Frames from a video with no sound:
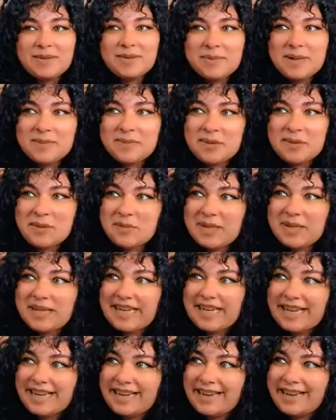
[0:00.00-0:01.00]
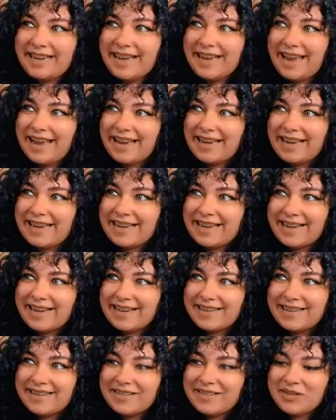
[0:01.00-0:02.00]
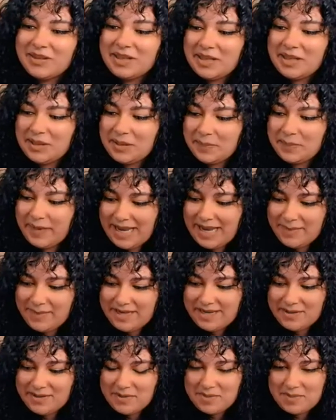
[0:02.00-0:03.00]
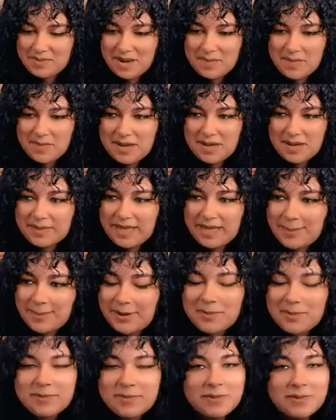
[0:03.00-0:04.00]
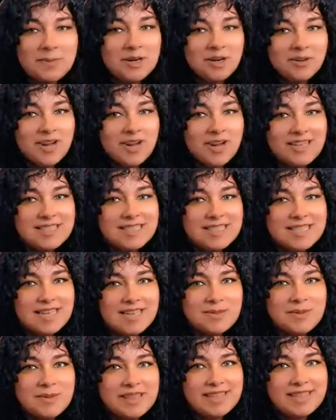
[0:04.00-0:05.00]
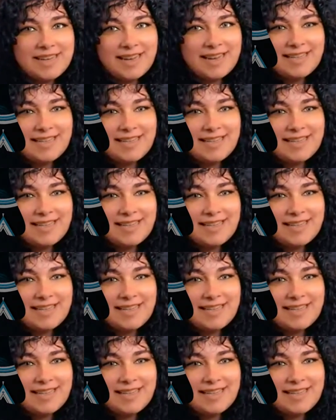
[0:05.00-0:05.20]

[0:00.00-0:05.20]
remember being a uh, little baby when my mom came home from a garage sale with an